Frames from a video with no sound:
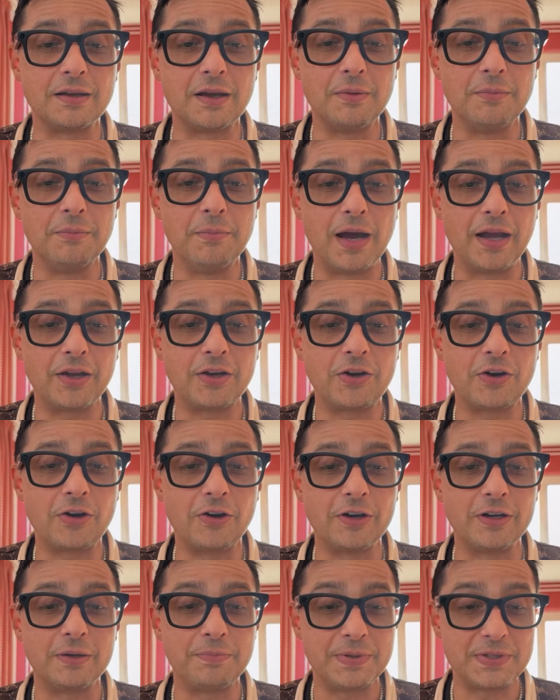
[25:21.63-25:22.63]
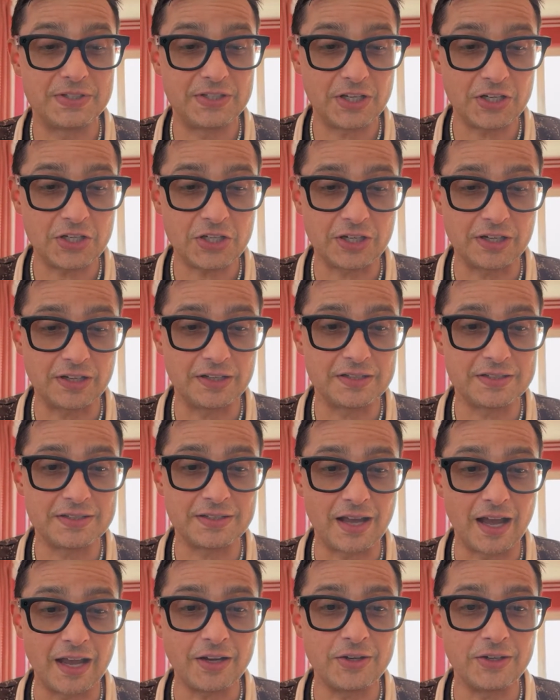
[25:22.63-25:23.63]
my current
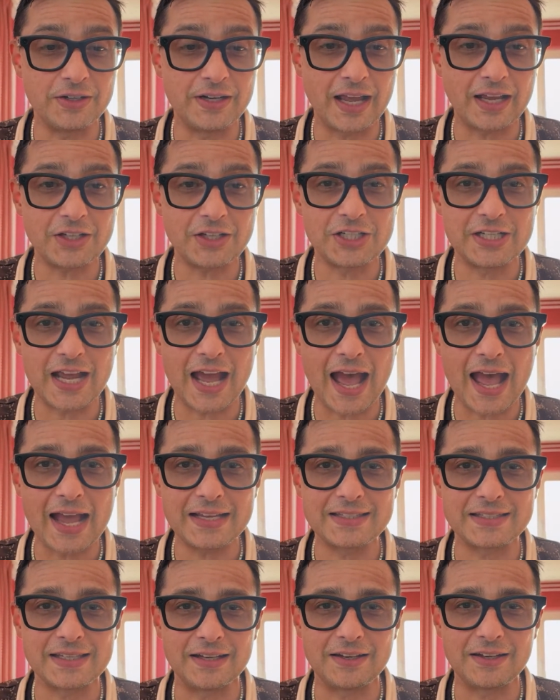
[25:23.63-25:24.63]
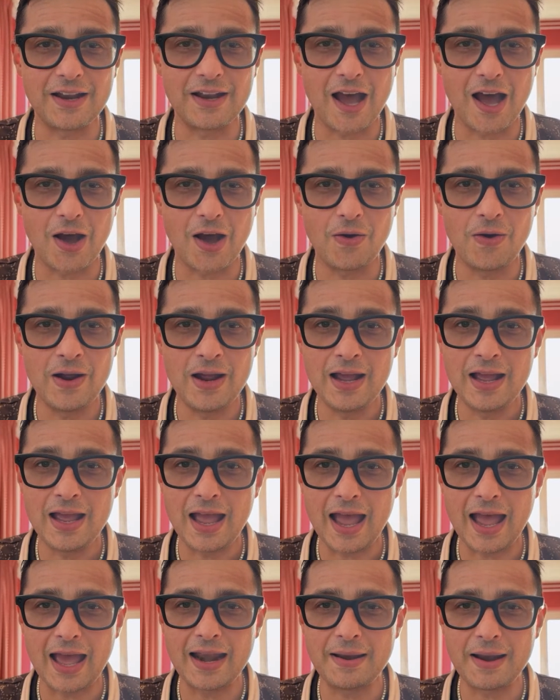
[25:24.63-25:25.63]
positions, I could actually exit now
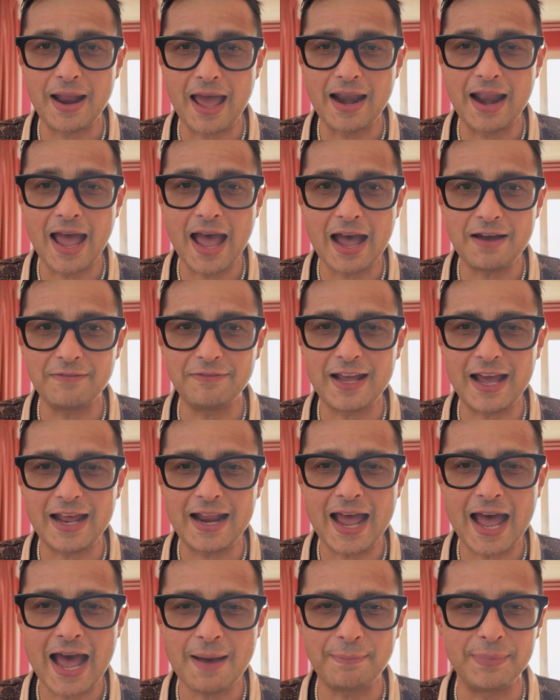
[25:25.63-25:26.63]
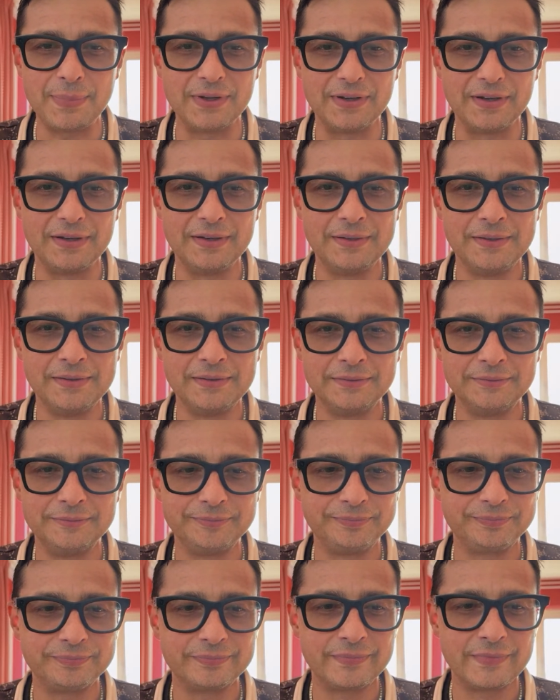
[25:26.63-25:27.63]
and have that happen.
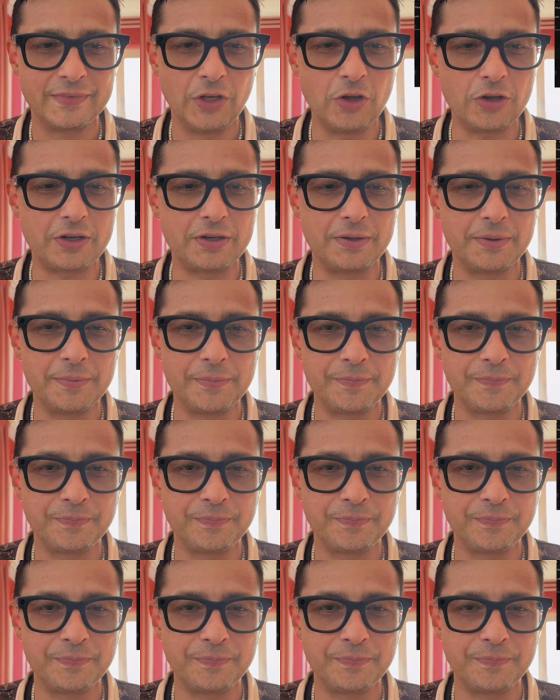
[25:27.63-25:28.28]
Look,